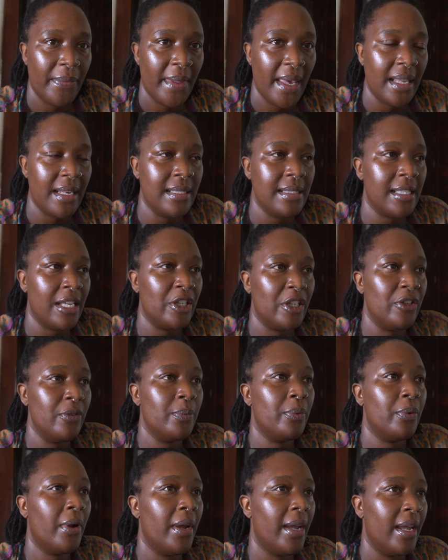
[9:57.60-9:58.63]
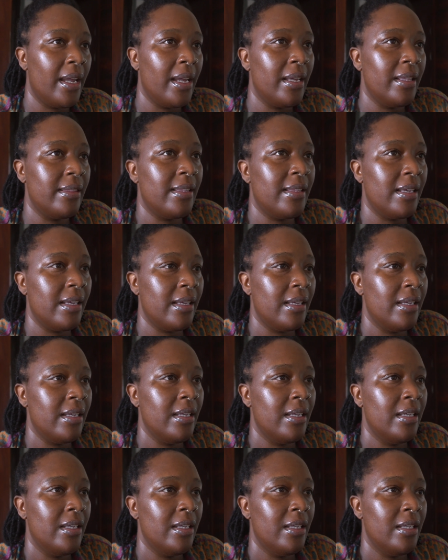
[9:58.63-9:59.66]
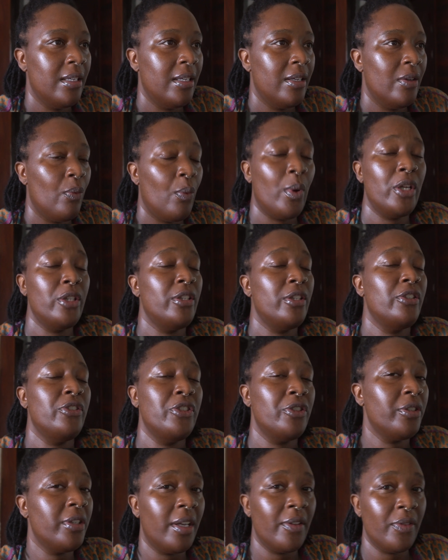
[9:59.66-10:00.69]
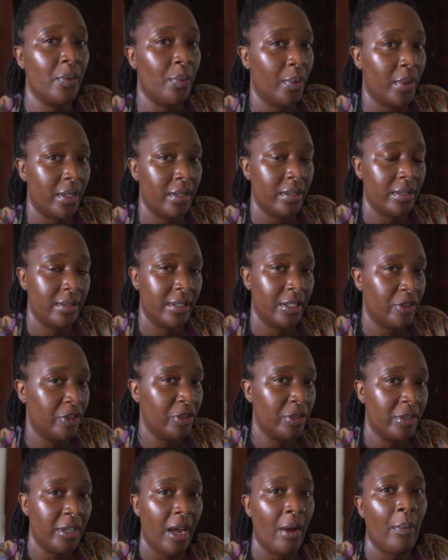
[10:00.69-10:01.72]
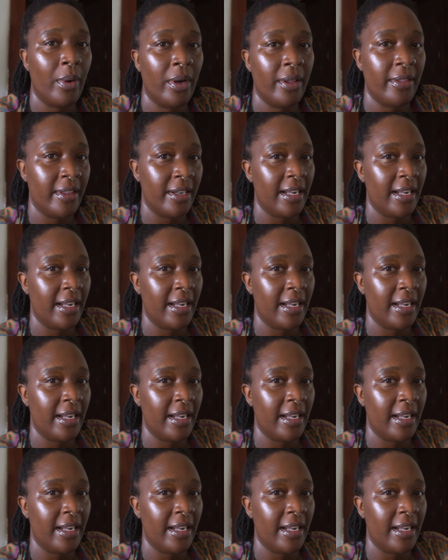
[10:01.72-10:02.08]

And it's like you pray that one, that you're not the one, that you're not one of the